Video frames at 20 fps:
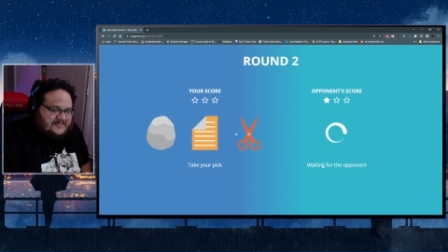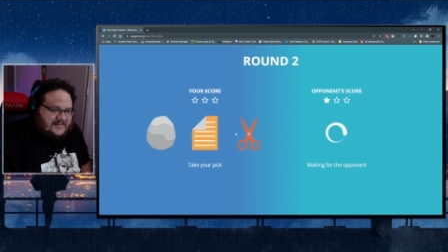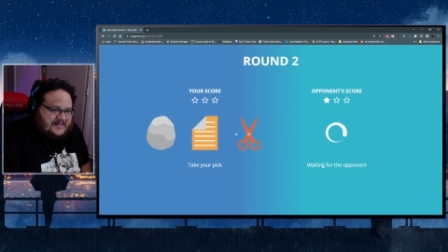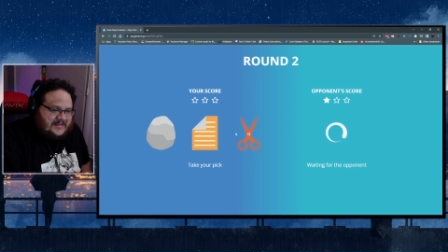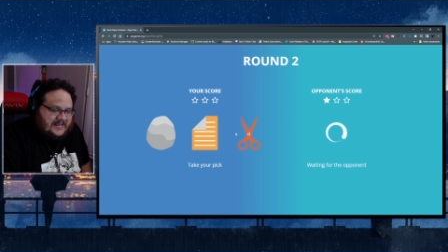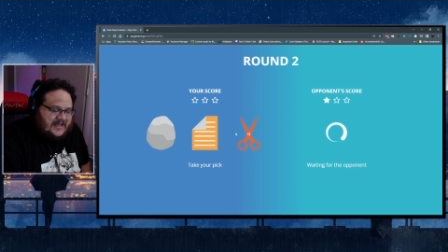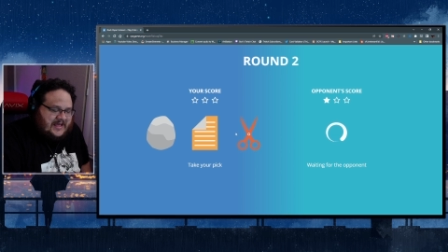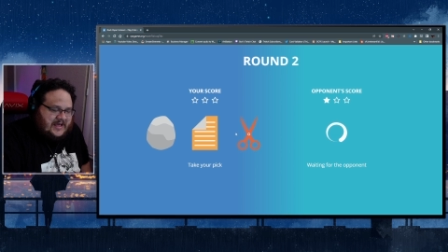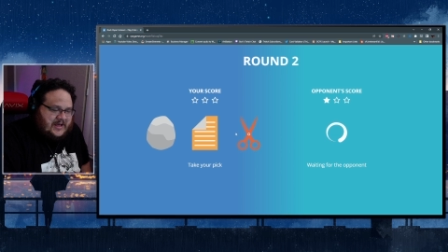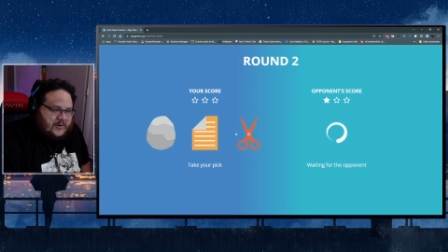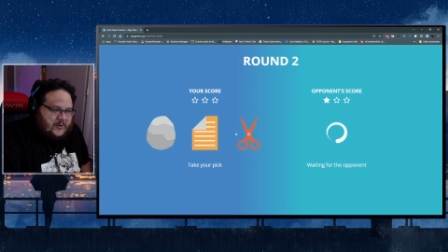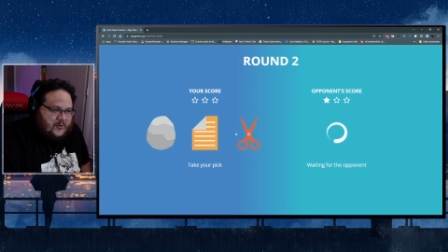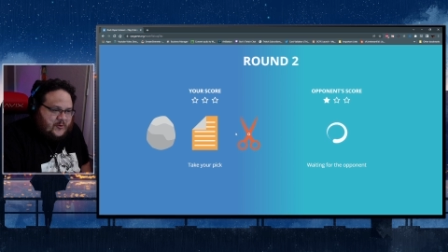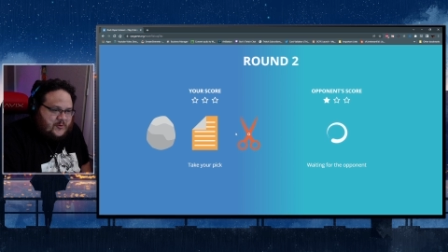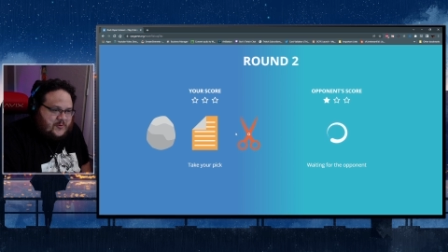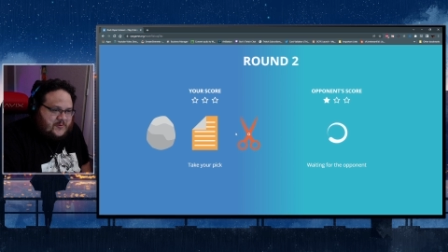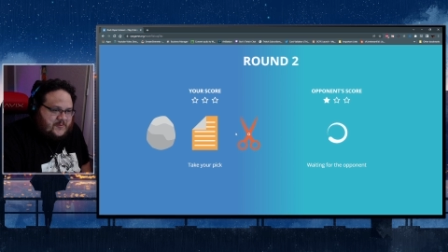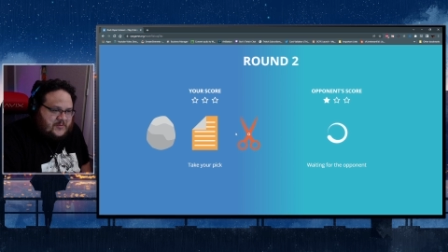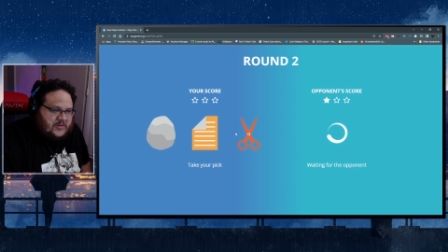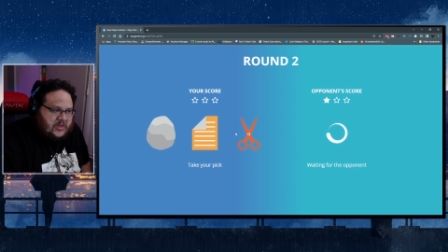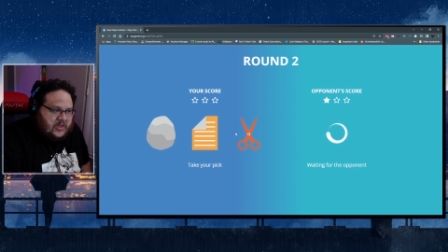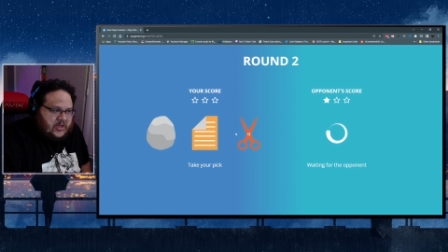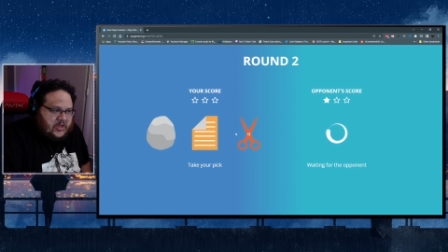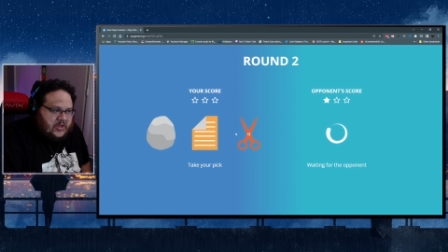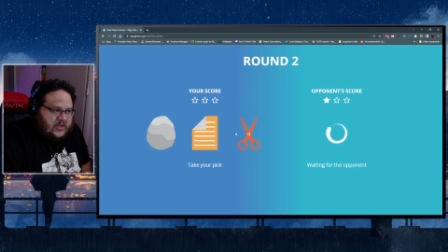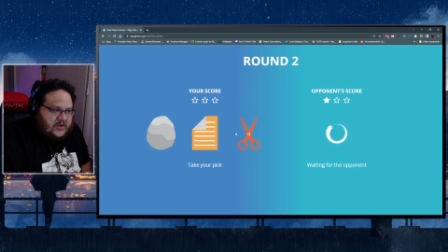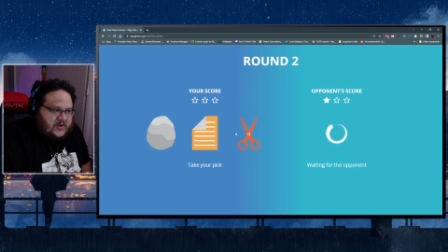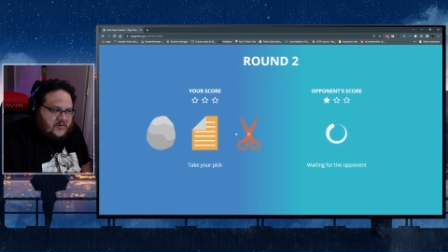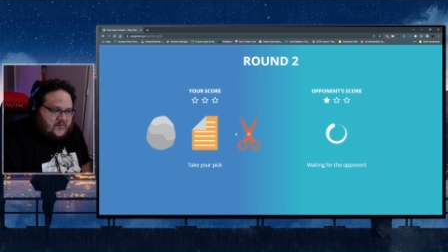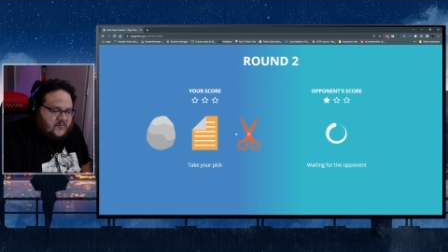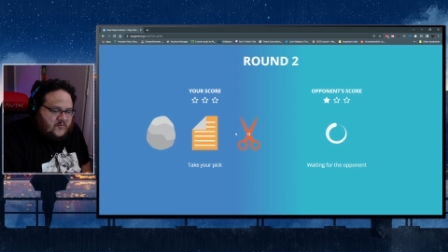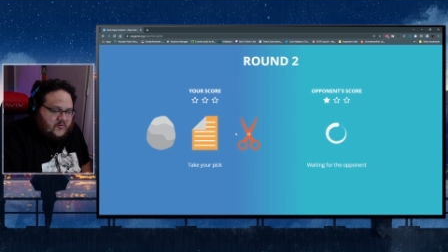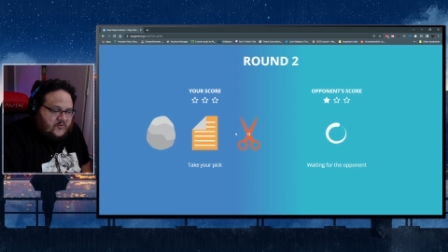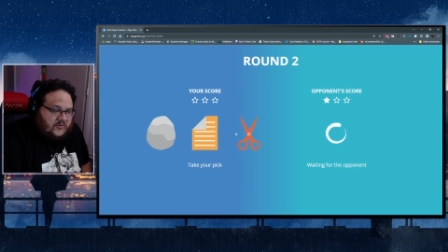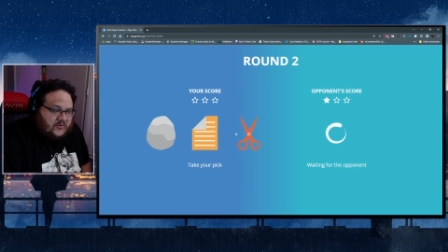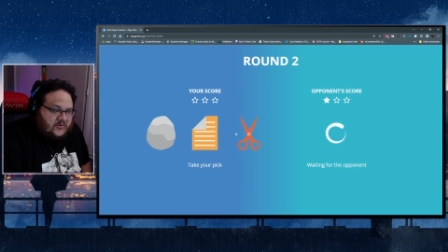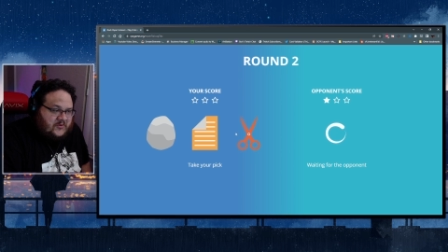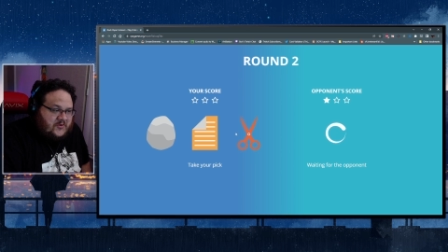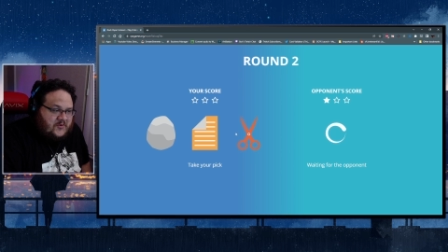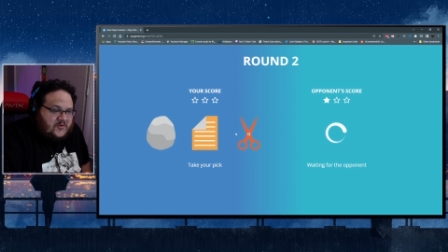Oh,
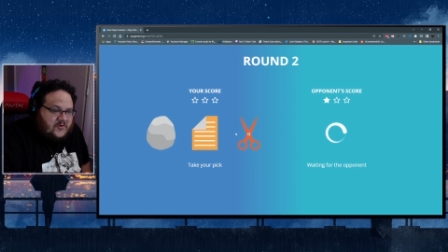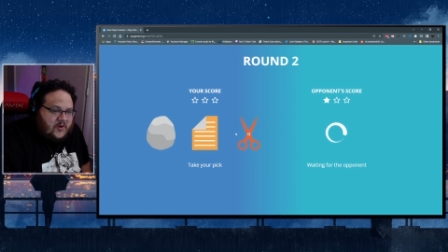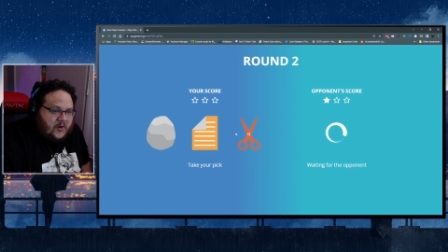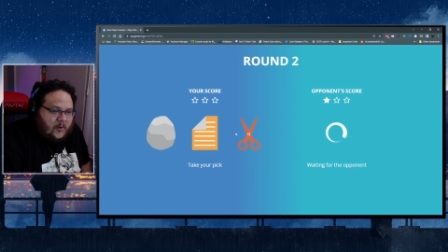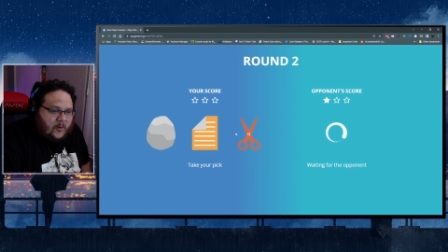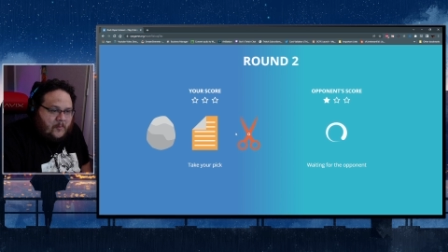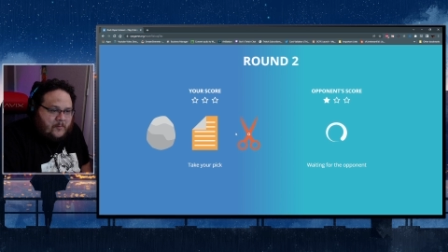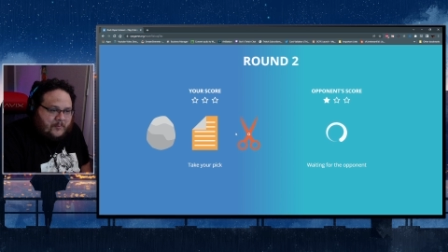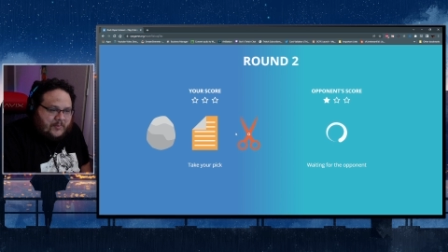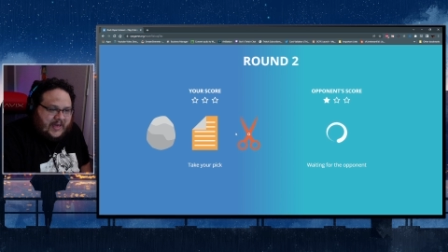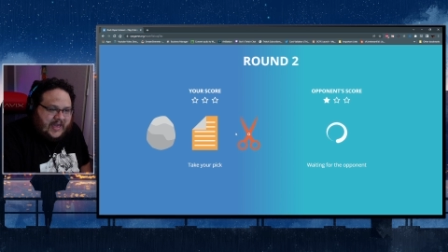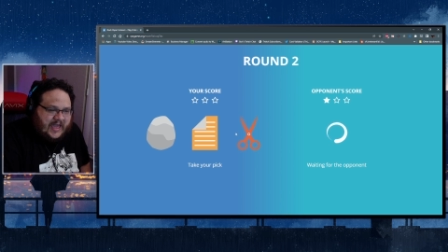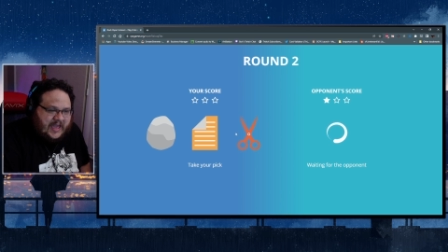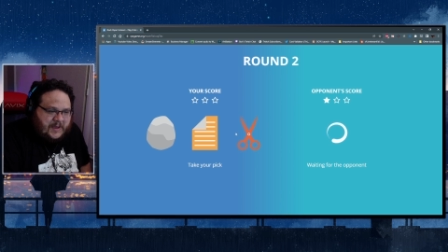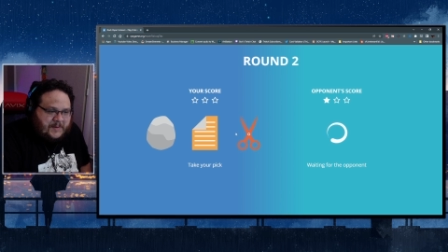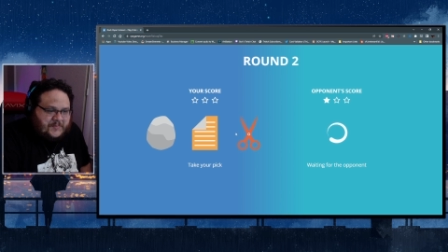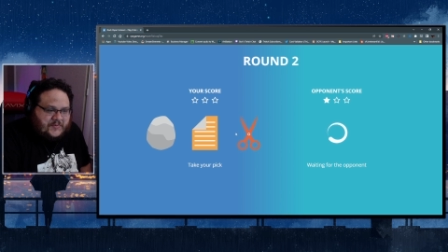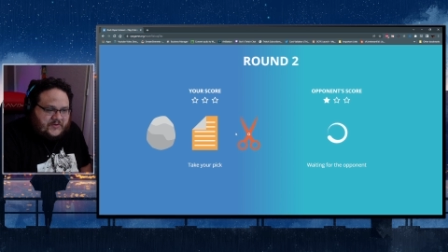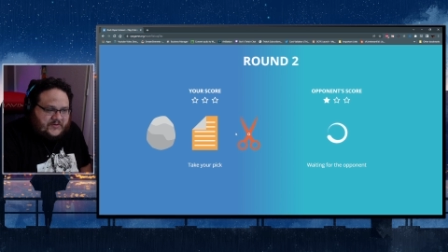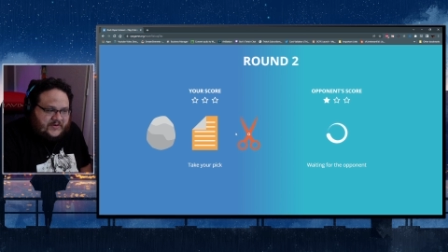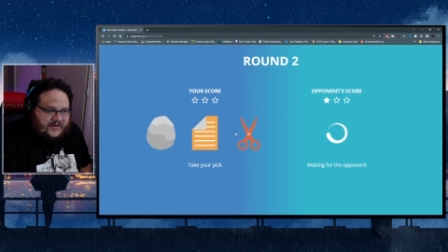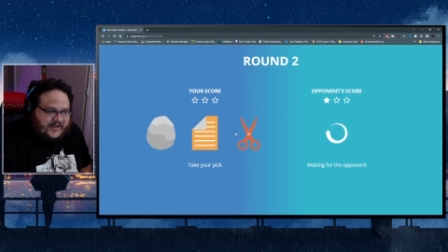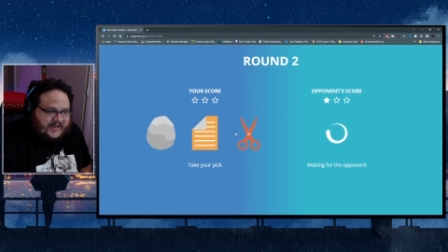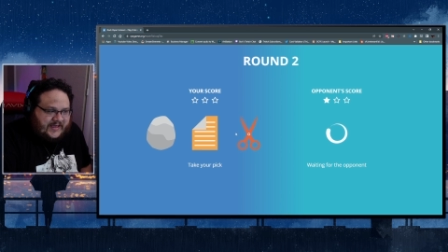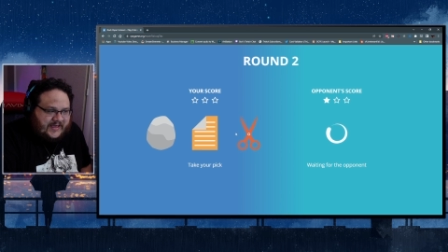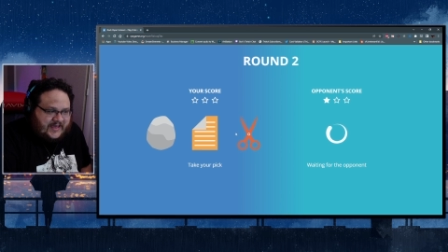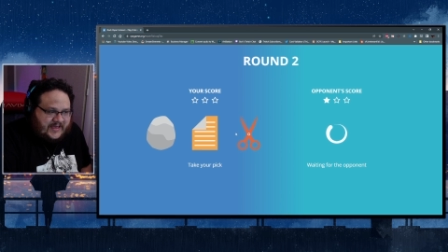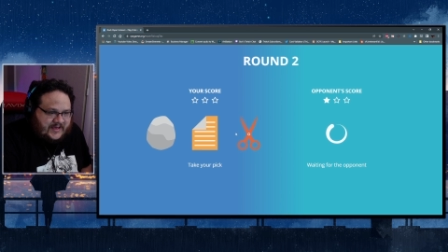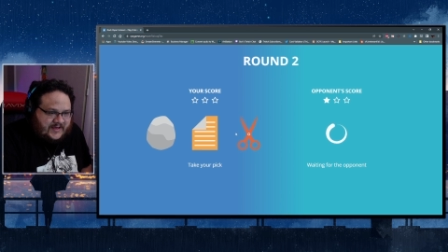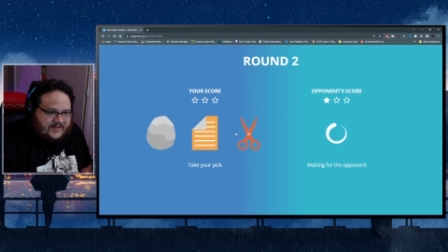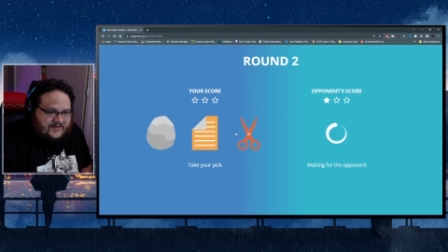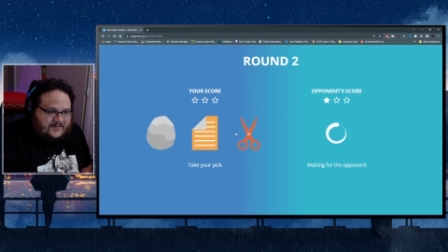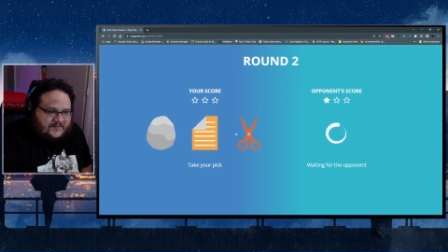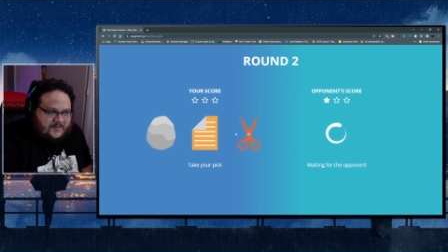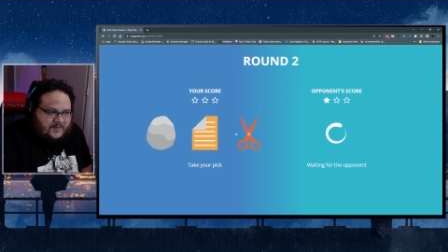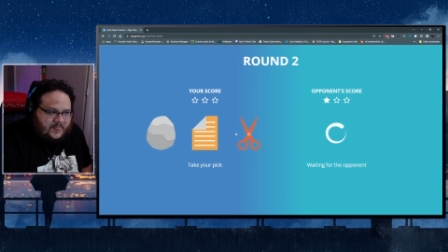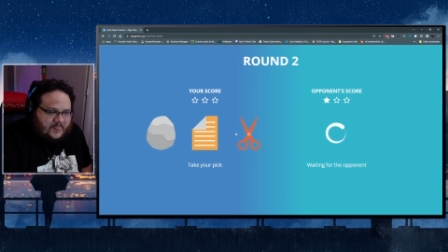you uh, go paper again.